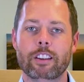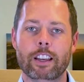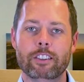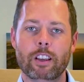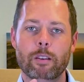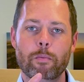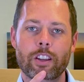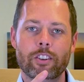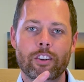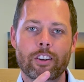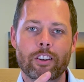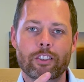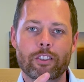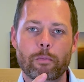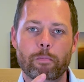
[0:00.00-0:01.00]
as I
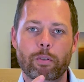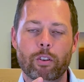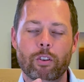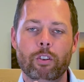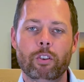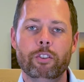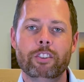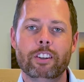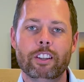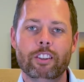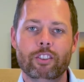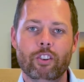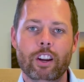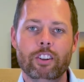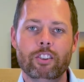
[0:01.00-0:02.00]
mentioned, is it pulls and it
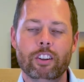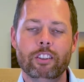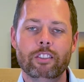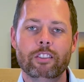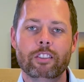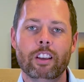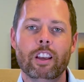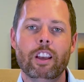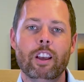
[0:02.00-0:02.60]
stretches,